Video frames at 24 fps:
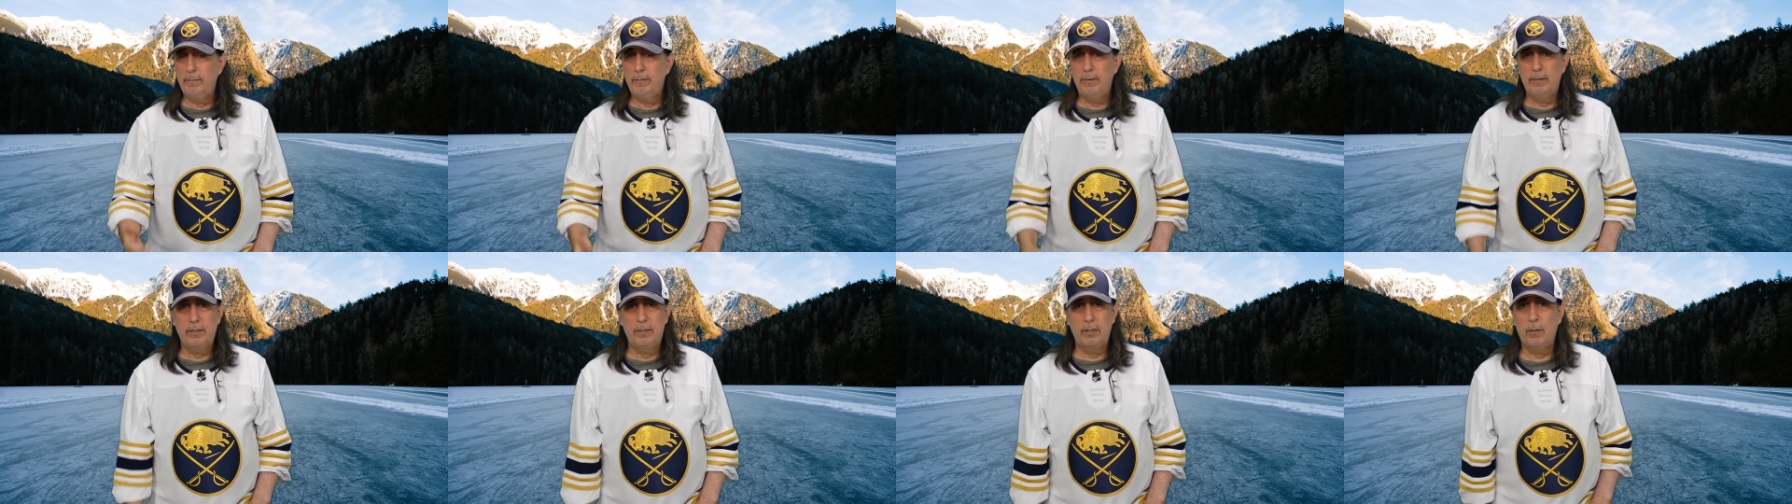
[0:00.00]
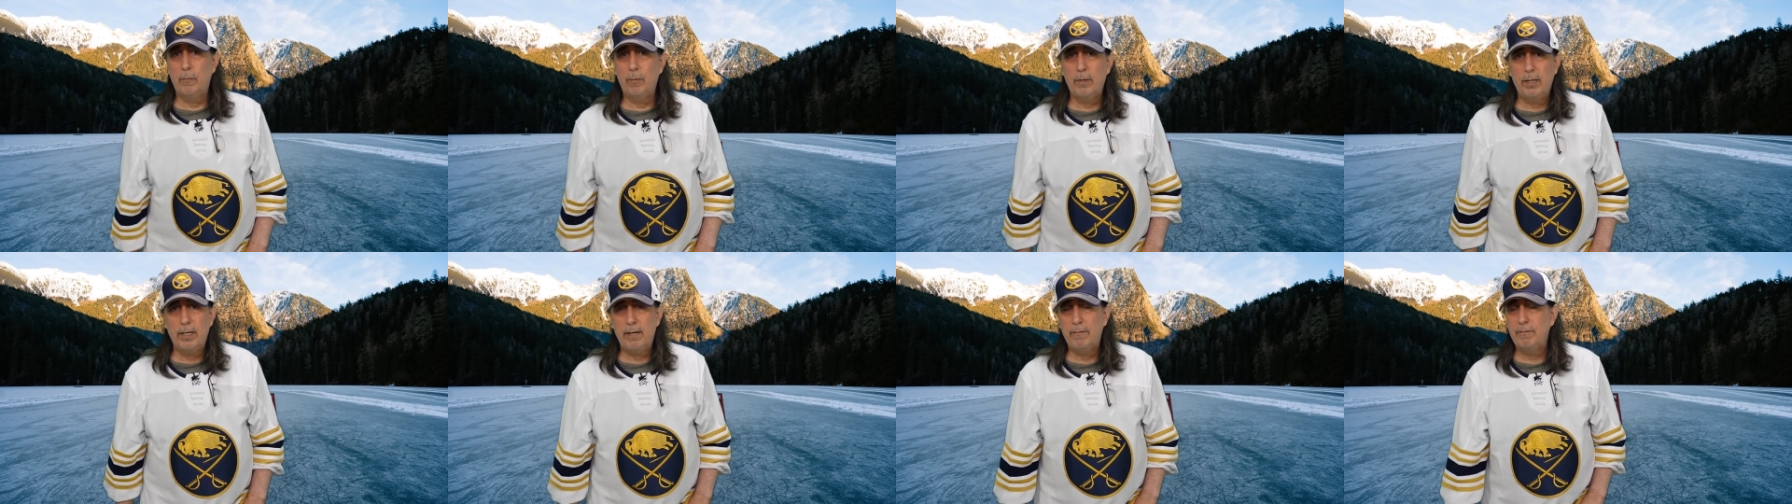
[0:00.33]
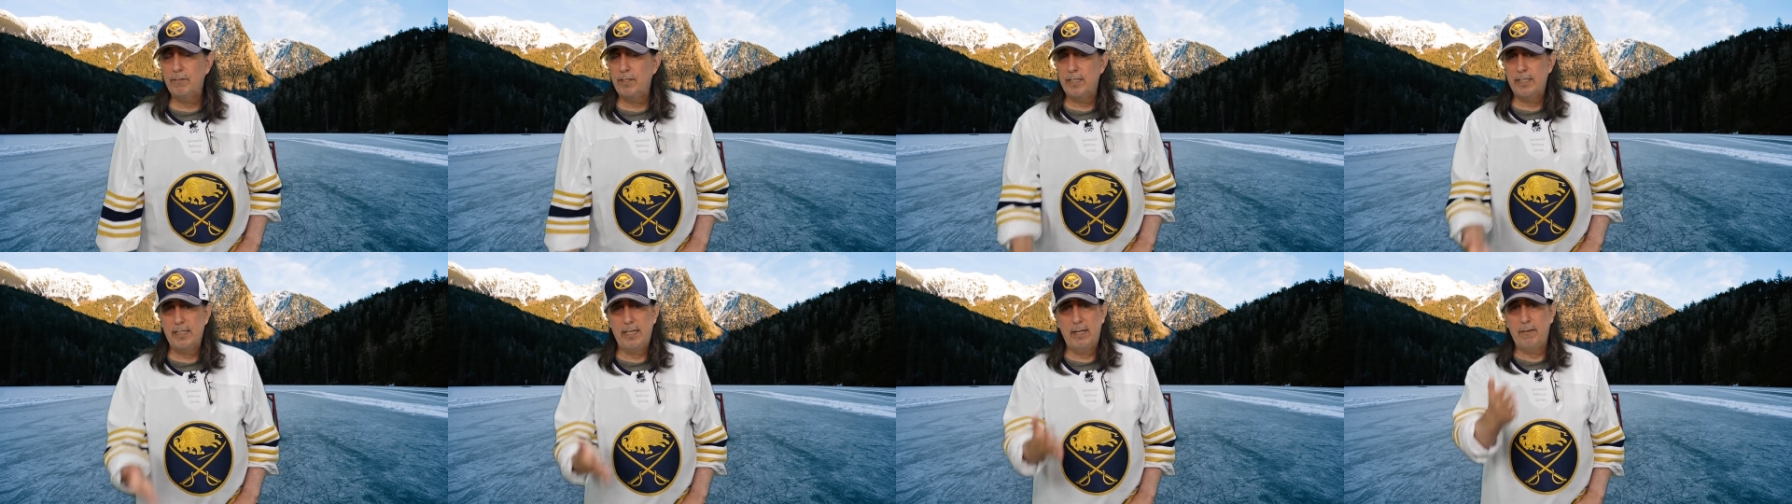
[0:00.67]
So we're going to have
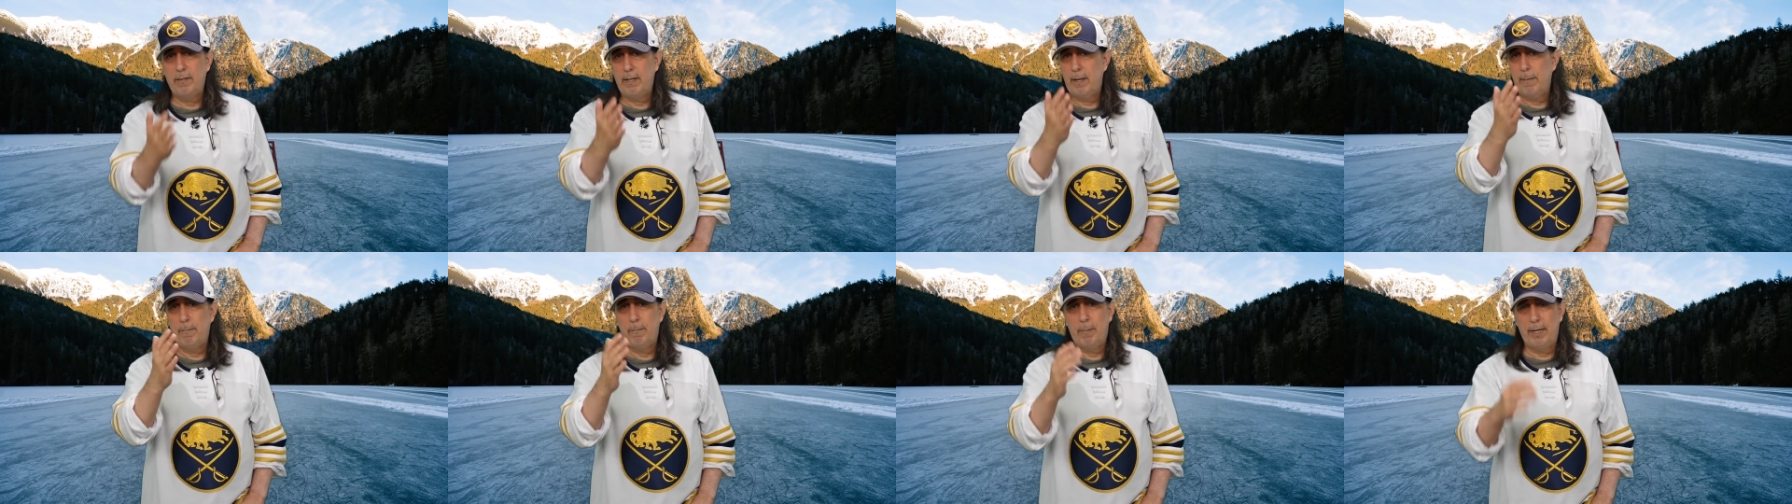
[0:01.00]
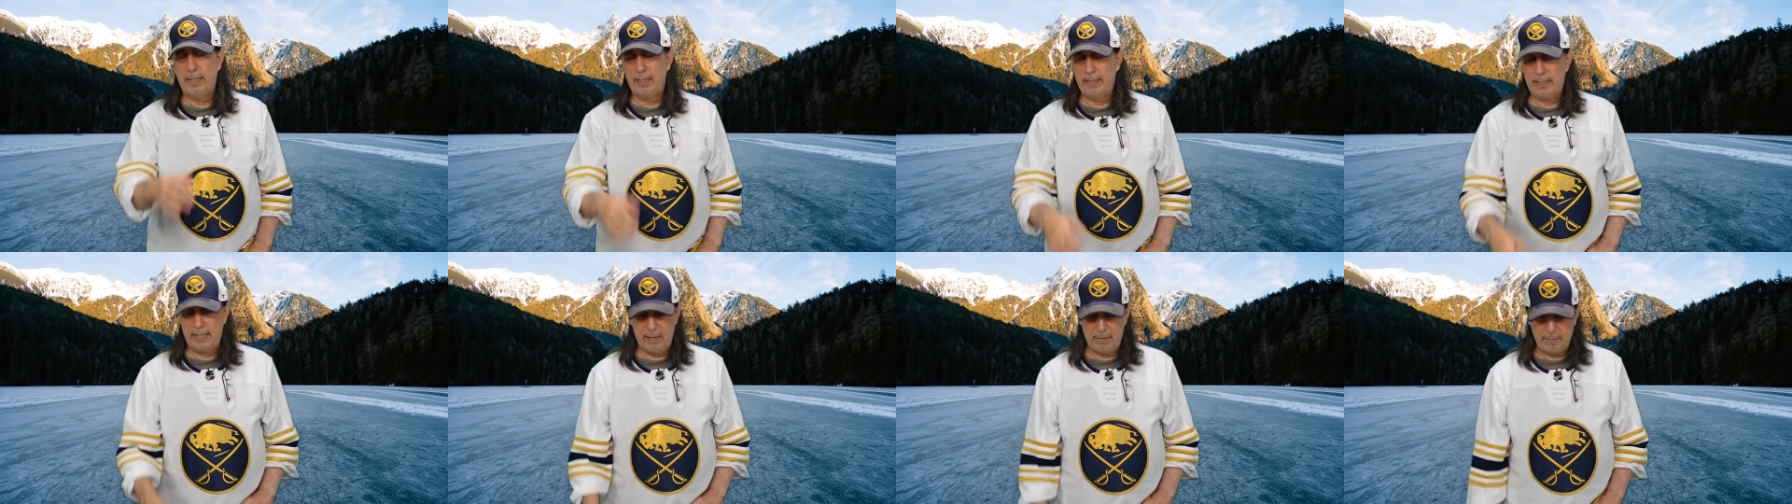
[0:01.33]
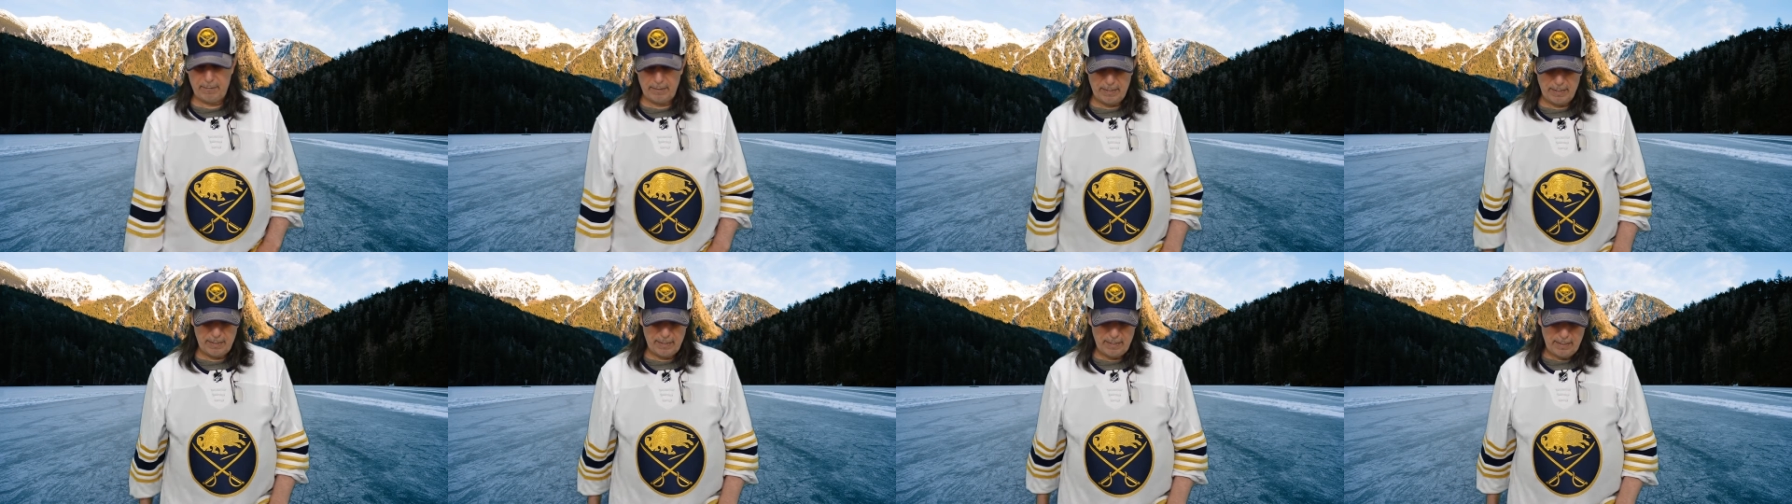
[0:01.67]
to see how that breaks down.